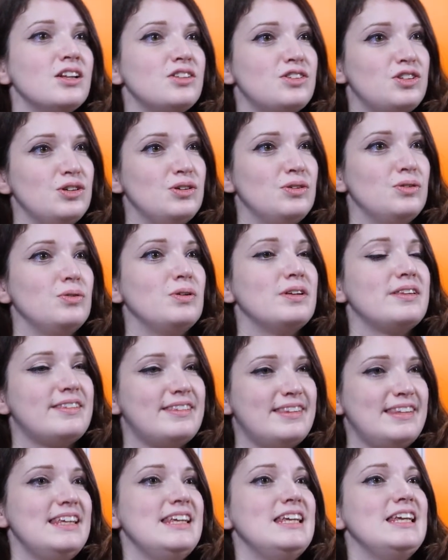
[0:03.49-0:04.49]
to
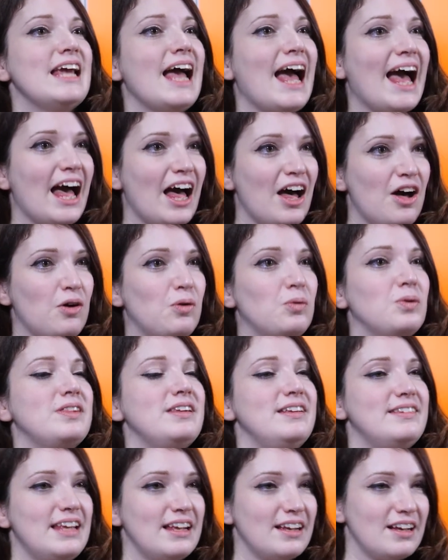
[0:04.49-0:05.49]
see how
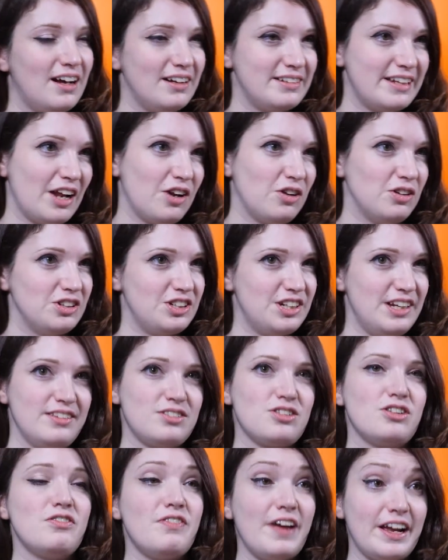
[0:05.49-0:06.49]
these in-car technologies
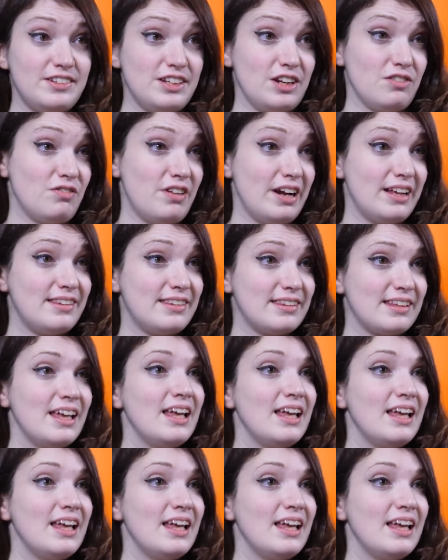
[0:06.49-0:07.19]
are affecting risk